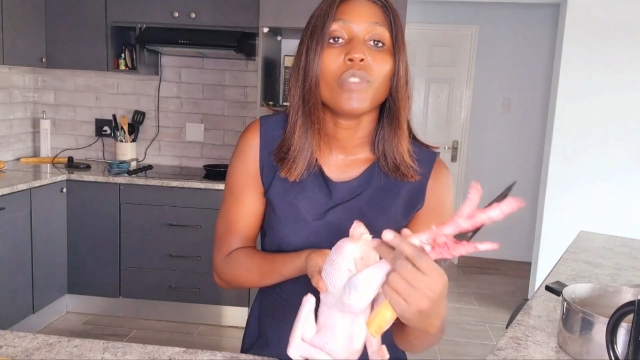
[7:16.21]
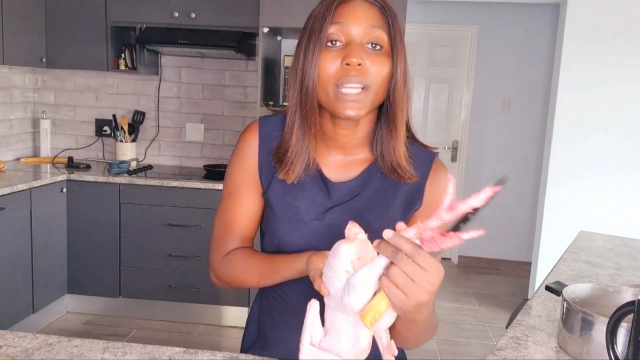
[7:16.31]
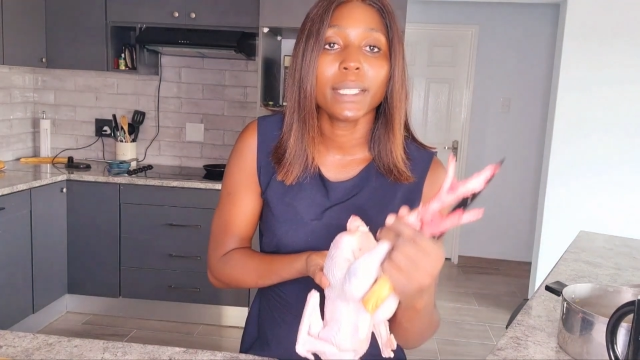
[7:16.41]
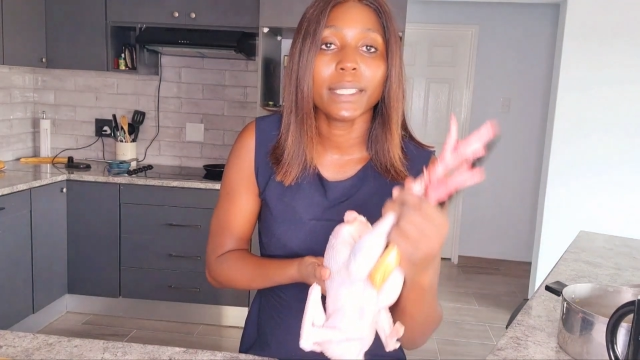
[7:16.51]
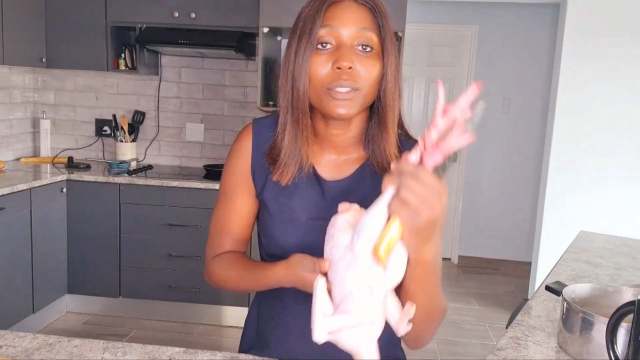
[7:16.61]

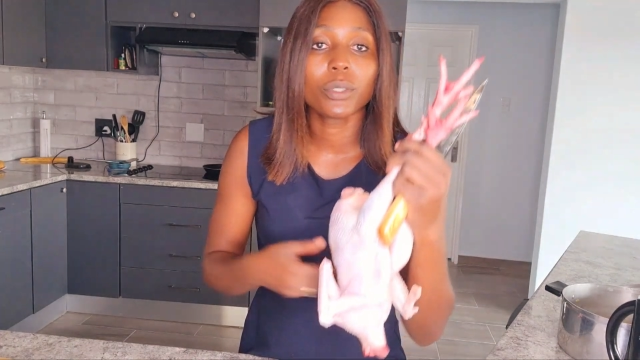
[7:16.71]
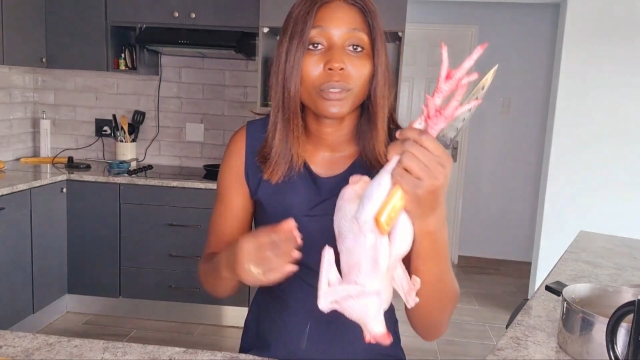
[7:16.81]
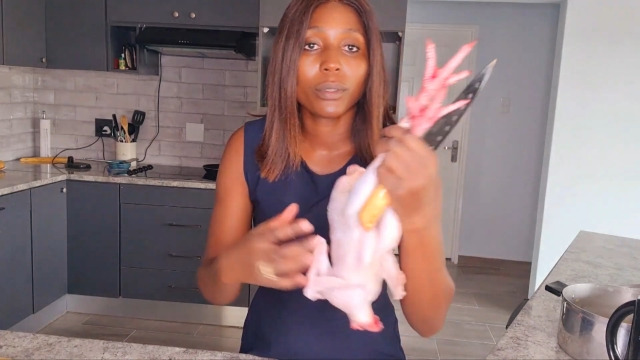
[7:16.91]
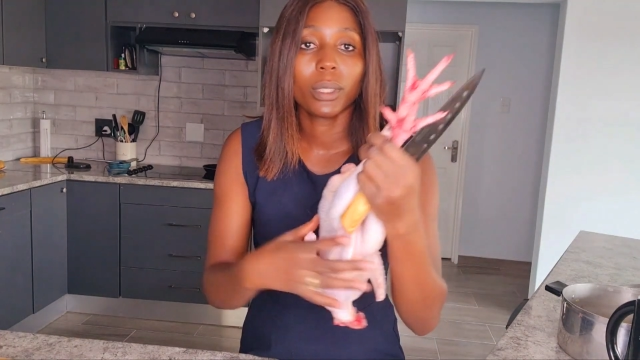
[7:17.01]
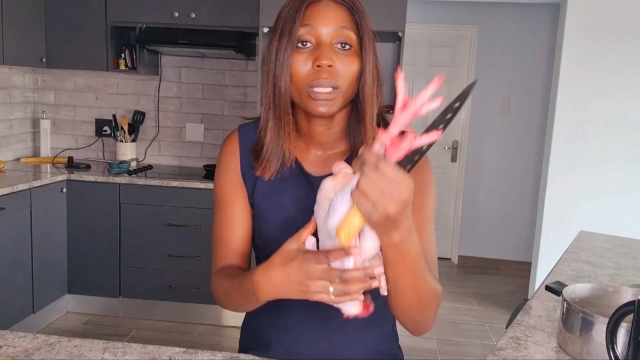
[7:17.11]
really need you
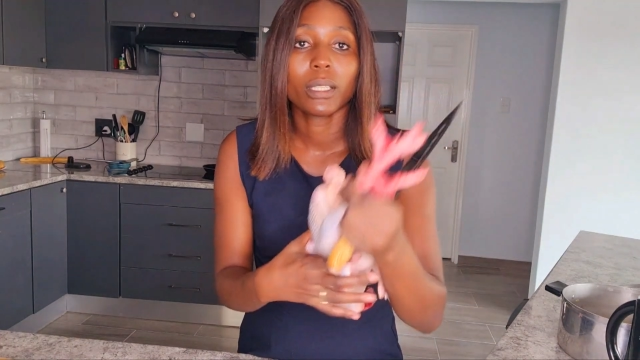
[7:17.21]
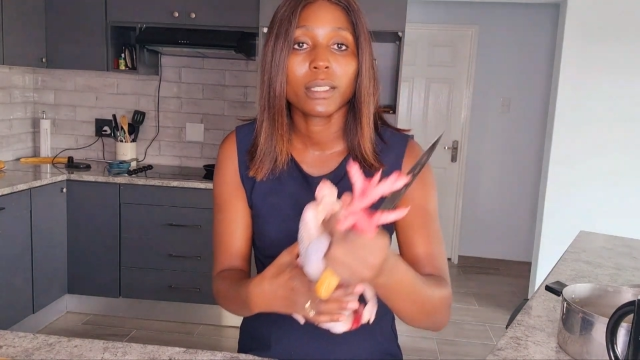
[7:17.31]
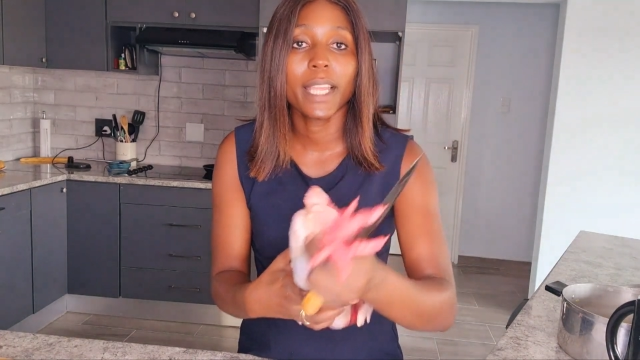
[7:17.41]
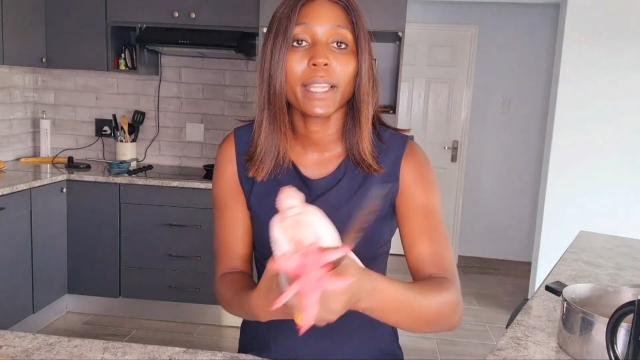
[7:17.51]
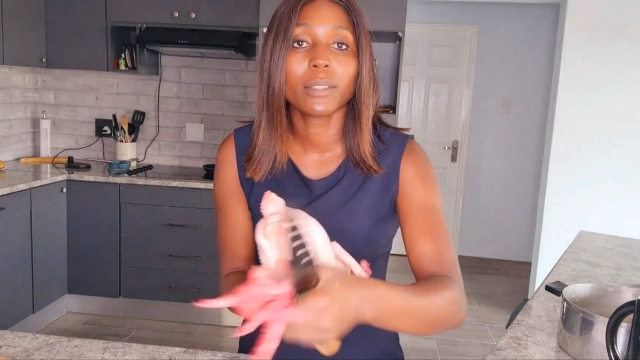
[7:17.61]
to
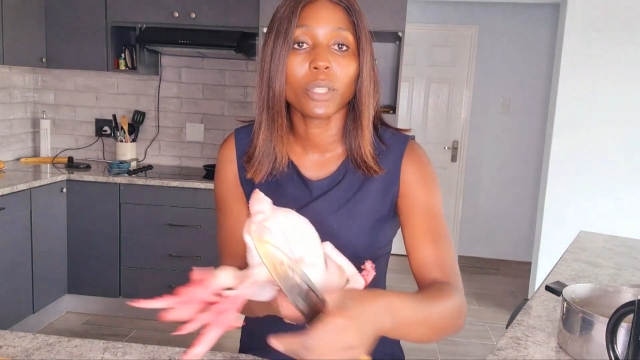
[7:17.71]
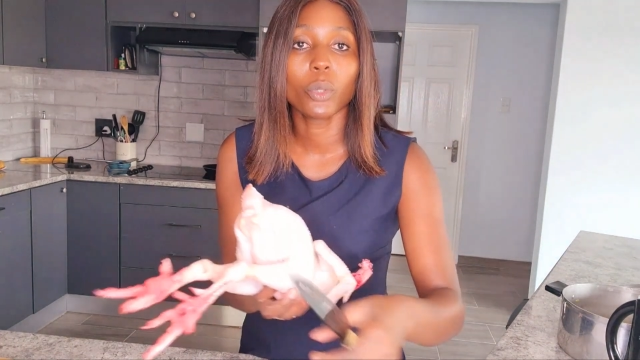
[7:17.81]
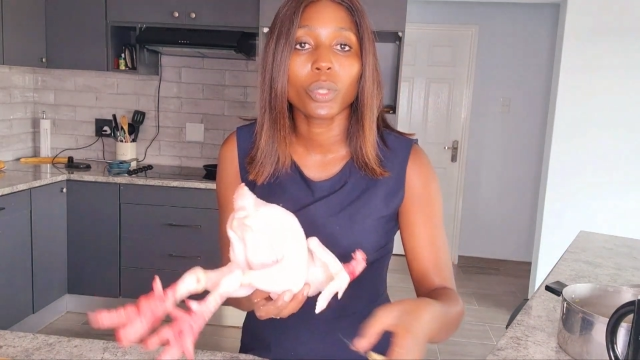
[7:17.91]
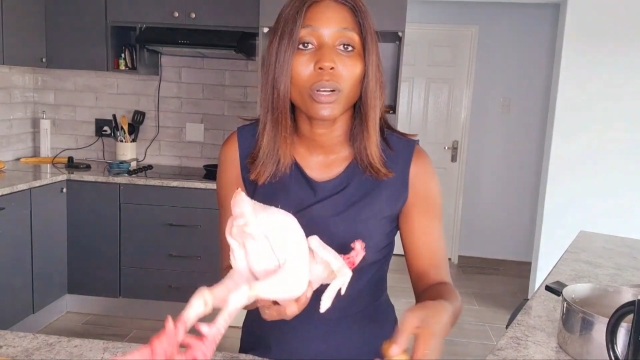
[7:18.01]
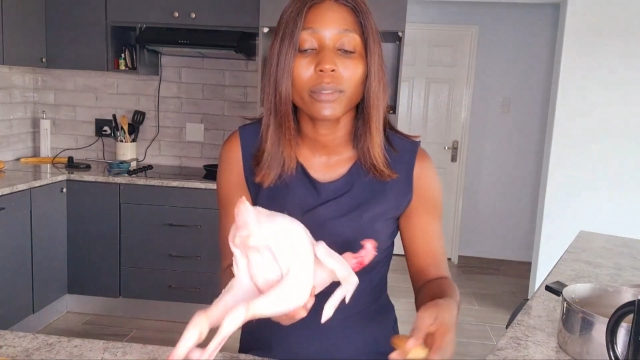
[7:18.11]
take
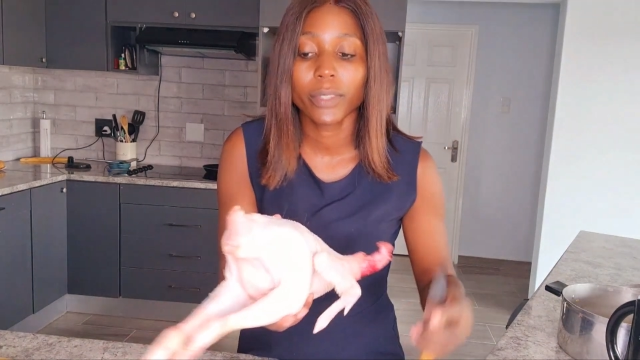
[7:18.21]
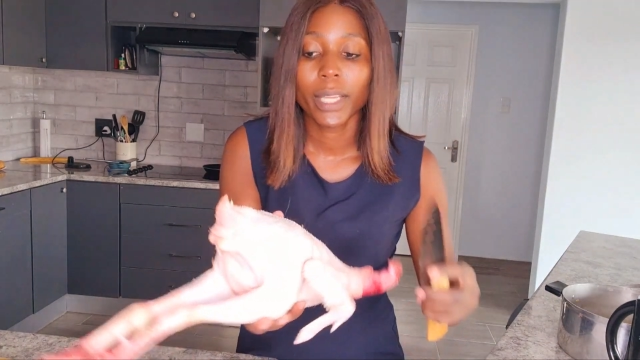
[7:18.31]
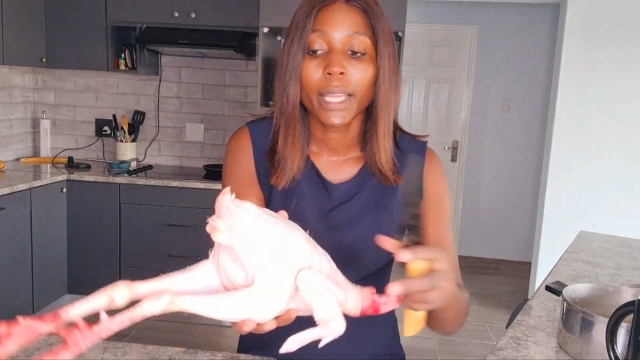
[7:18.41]
note of